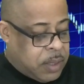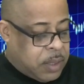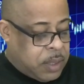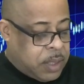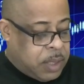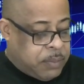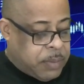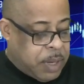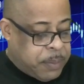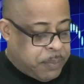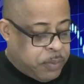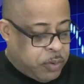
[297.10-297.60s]

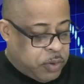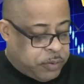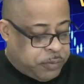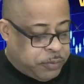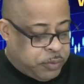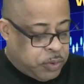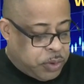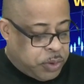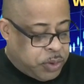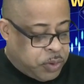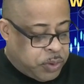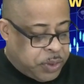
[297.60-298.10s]
in my
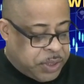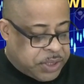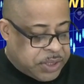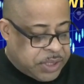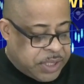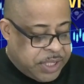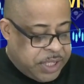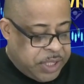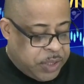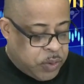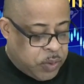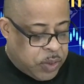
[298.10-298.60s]
portfolio. It's
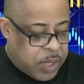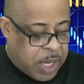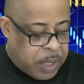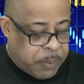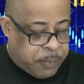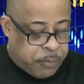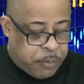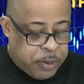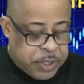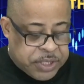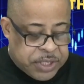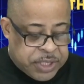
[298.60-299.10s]
NIO. I
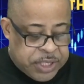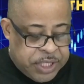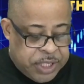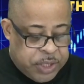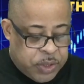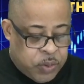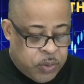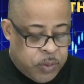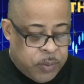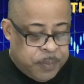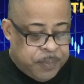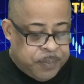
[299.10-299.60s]
press
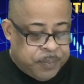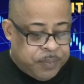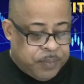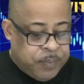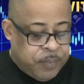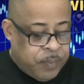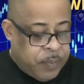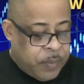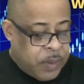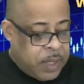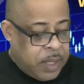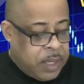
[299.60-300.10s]
NIO
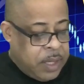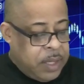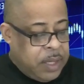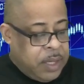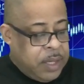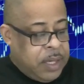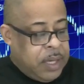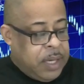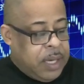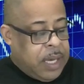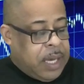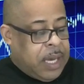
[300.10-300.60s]

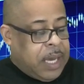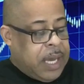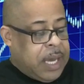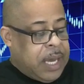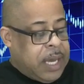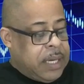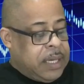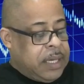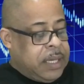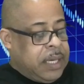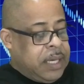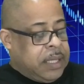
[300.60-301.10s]

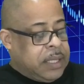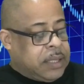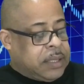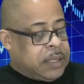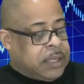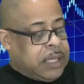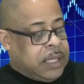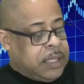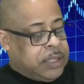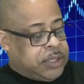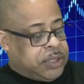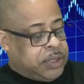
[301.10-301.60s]
and it
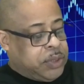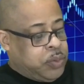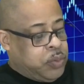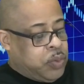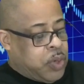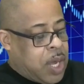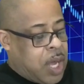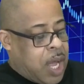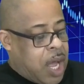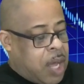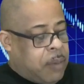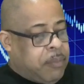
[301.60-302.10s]
tells you
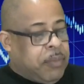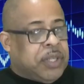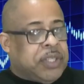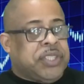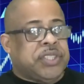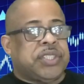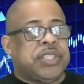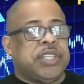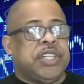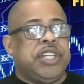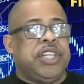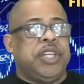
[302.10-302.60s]
how
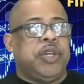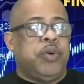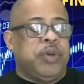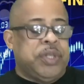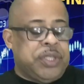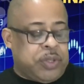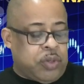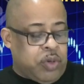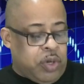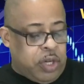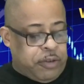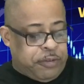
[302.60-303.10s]
much NIO
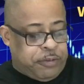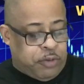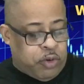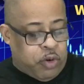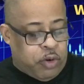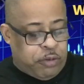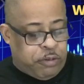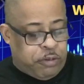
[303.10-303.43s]
is going for